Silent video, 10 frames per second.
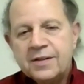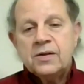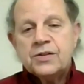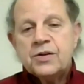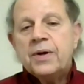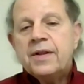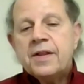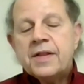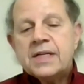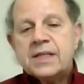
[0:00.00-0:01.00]
So one of the
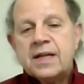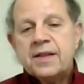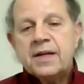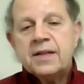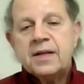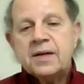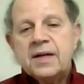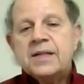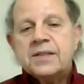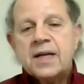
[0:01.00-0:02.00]
things that I think that
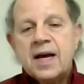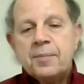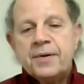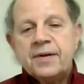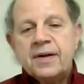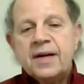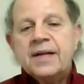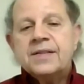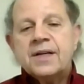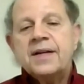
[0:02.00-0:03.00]
needs to happen
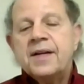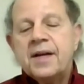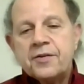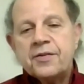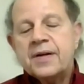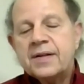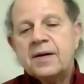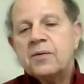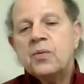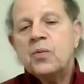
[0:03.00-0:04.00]
is another thing
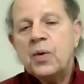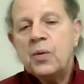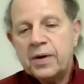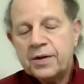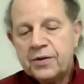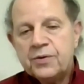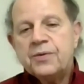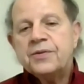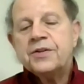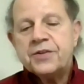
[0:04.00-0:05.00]
that we want to
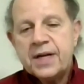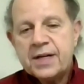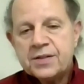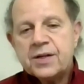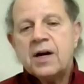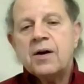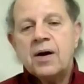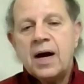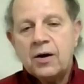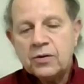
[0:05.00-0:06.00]
do to change our
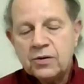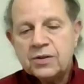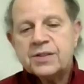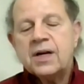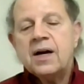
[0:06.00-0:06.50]
outlooks,